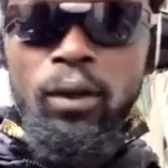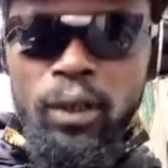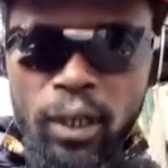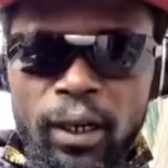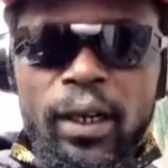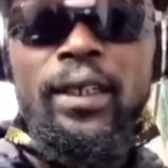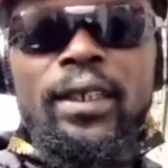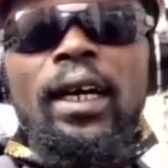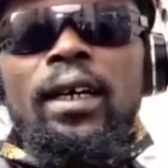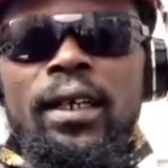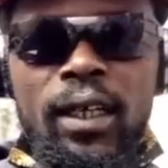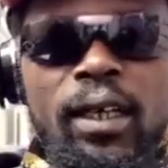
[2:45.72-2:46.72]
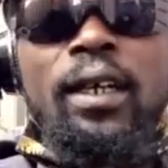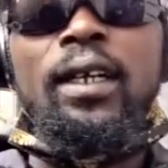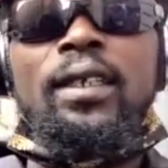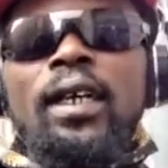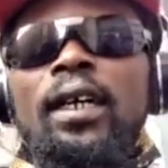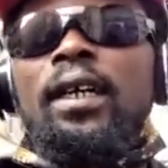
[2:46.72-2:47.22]
yeah.
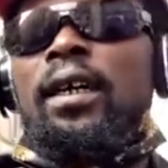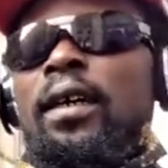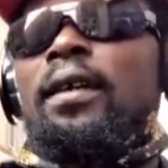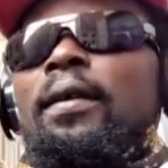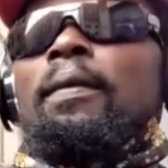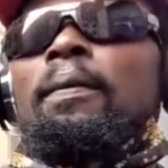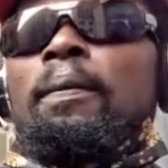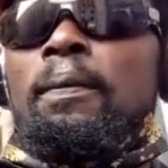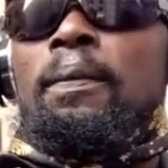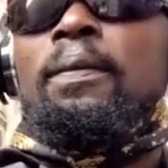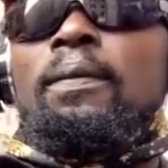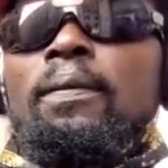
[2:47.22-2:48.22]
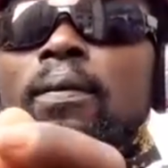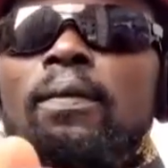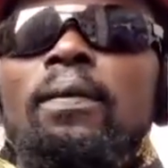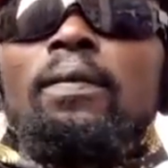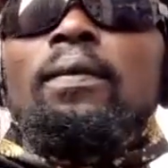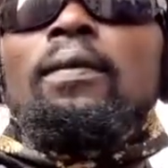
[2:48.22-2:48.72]
Also Obi onma. Why
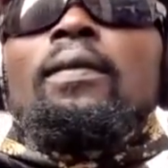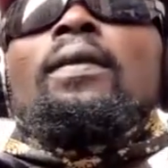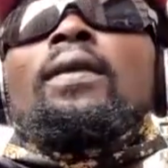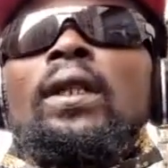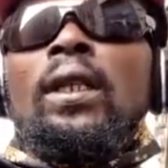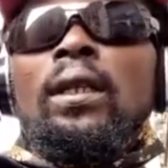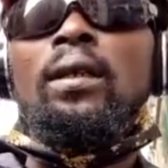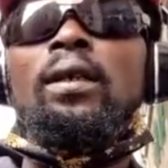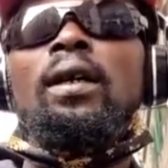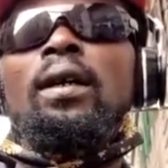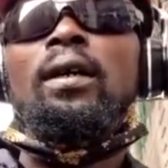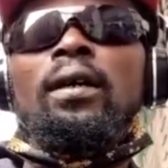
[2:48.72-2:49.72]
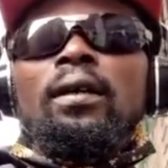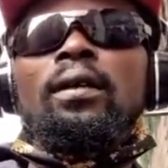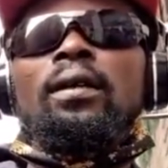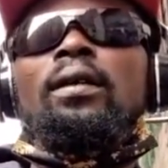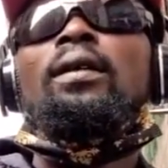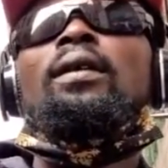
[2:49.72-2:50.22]
Japan? Obi onmo a taxi
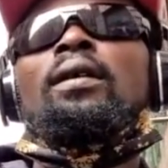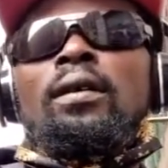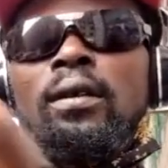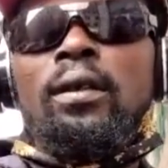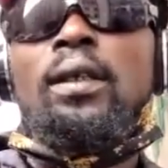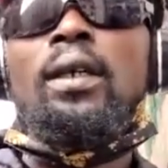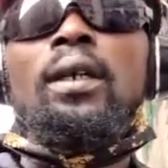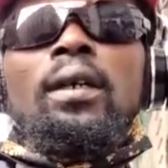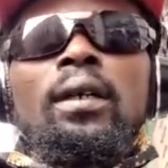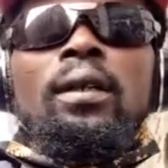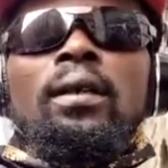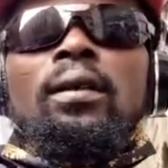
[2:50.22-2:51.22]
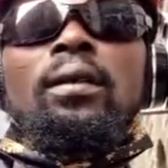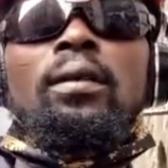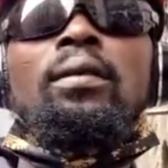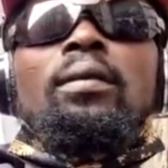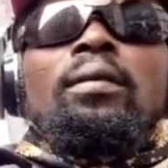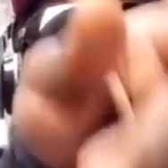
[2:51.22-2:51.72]
driver. What you taxi
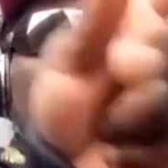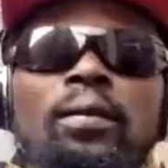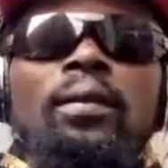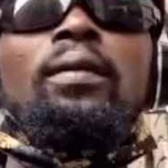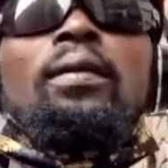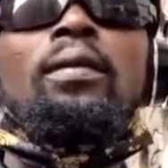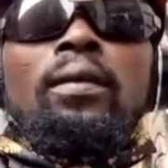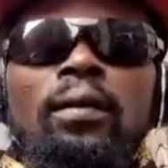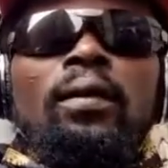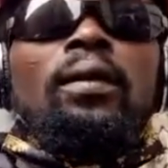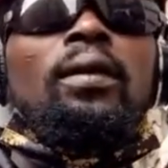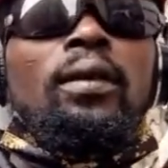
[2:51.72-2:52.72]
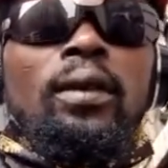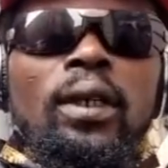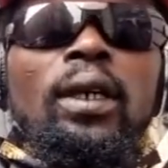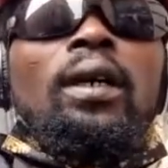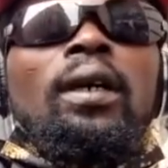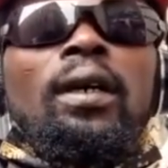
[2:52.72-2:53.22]
at Tobia a Waton? Or
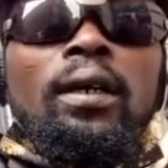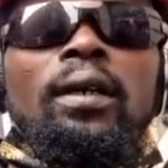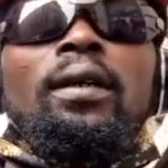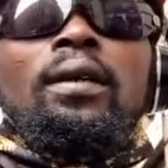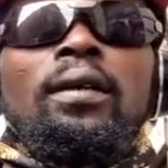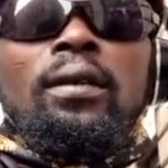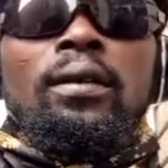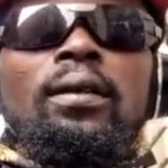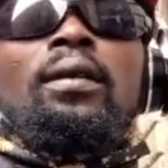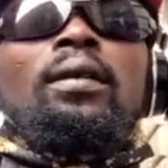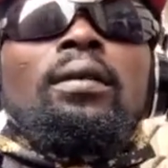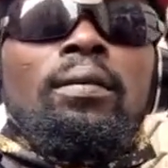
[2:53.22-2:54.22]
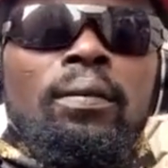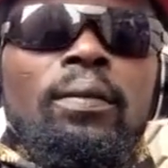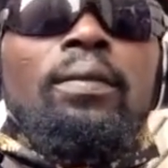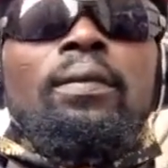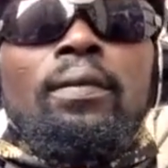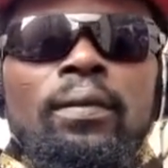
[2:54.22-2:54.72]
your friends say, I'm a young
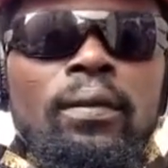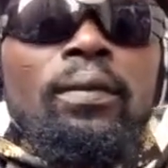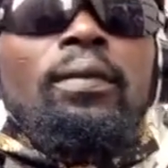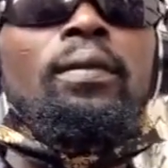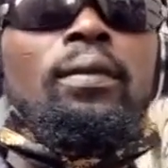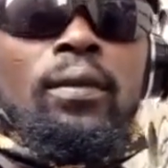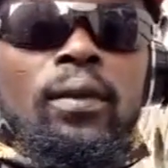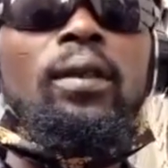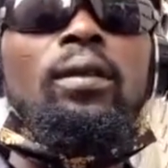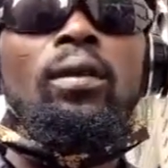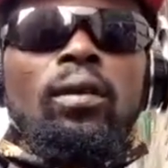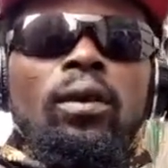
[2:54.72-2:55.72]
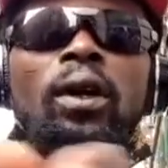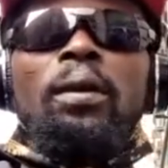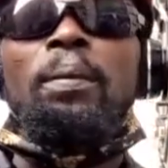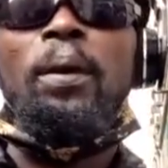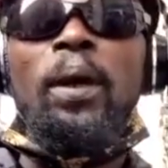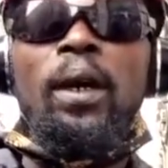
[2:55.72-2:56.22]
one on the street. I dare
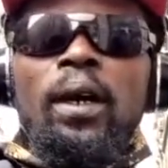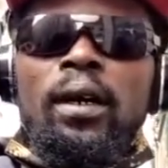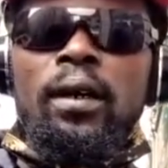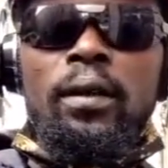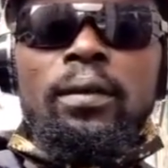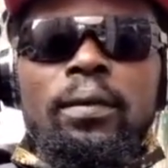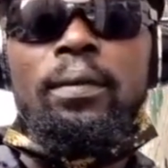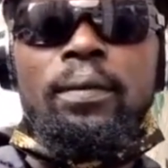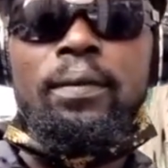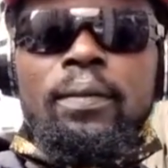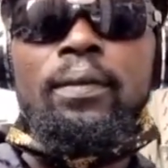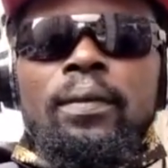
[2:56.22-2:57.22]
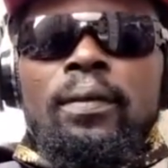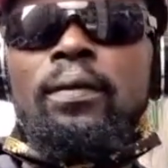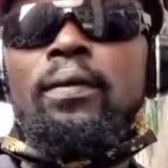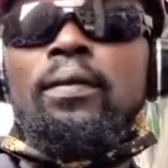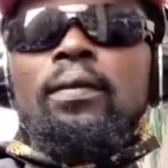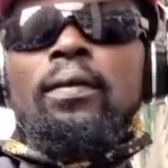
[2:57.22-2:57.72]
bet you also or Coton
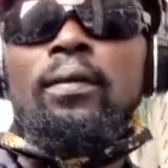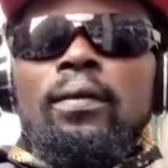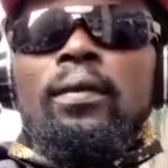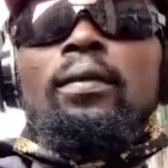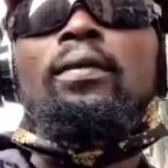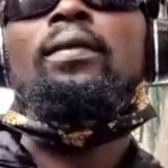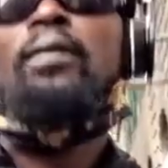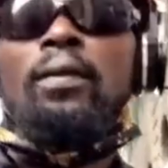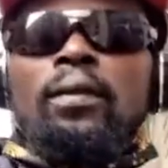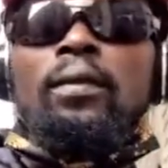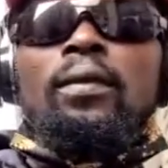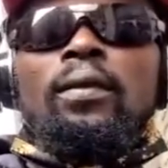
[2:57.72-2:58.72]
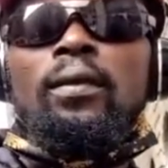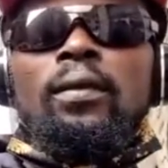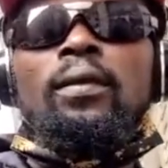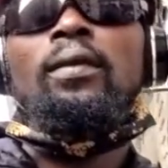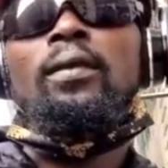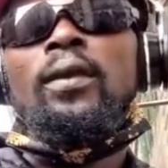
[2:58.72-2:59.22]
taxi in India, no other by
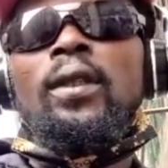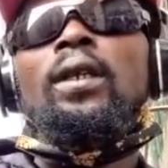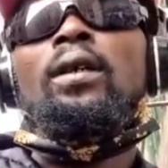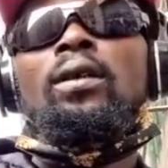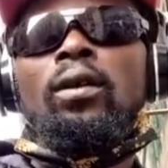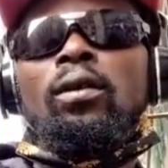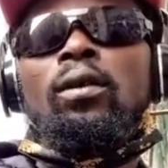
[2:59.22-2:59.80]
Libya, about